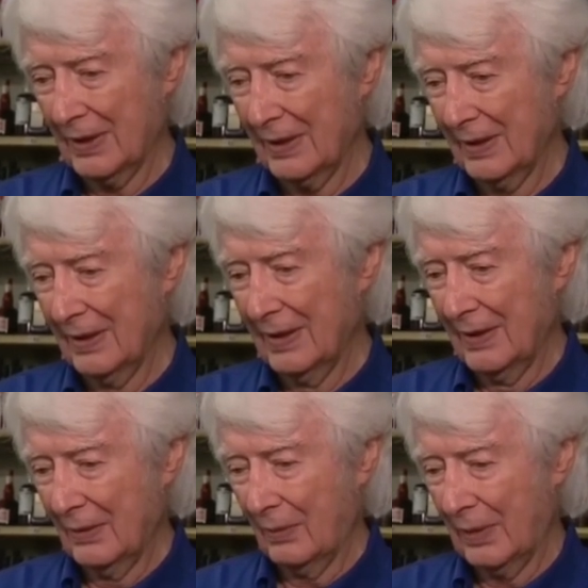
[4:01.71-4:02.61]
We
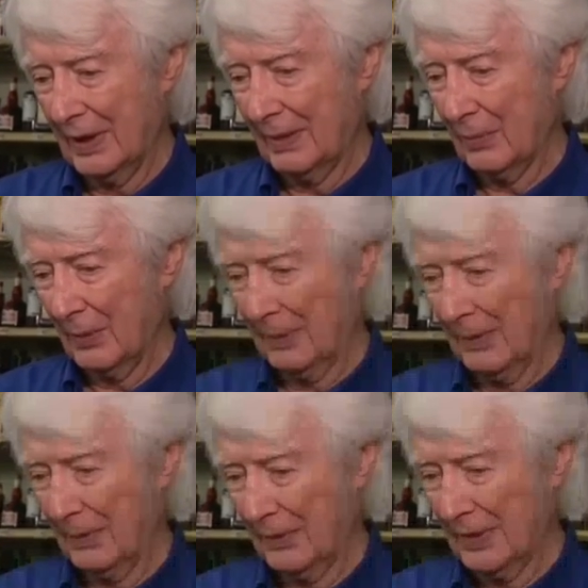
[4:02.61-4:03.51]
need
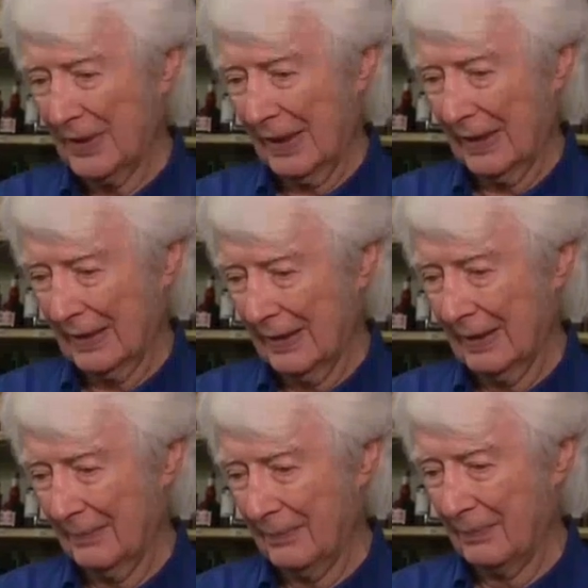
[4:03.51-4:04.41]
more people to
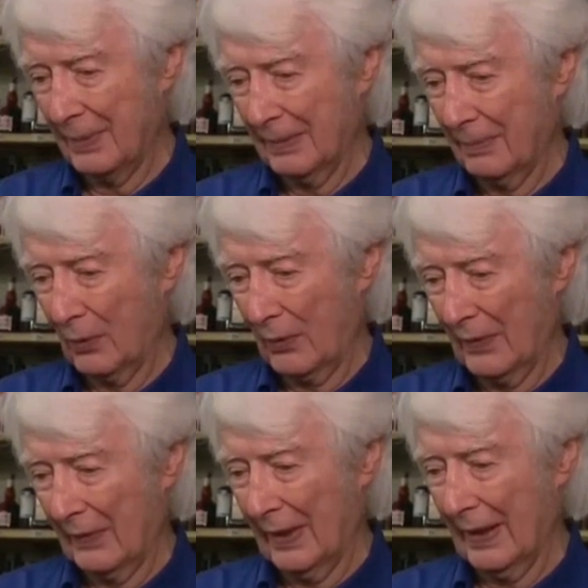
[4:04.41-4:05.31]
stand up, but
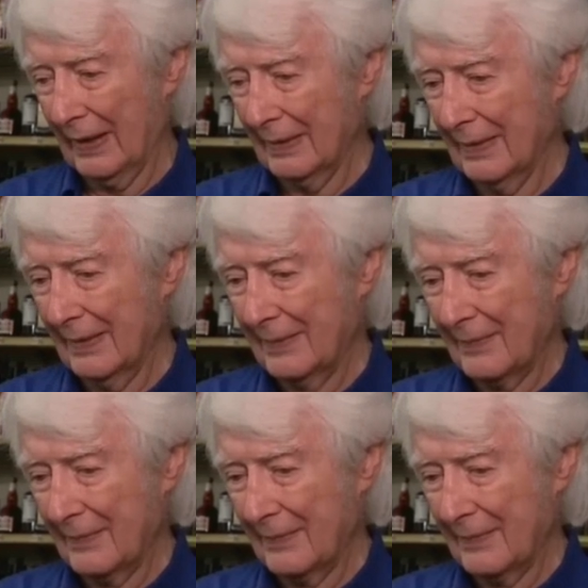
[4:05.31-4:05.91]
more than that,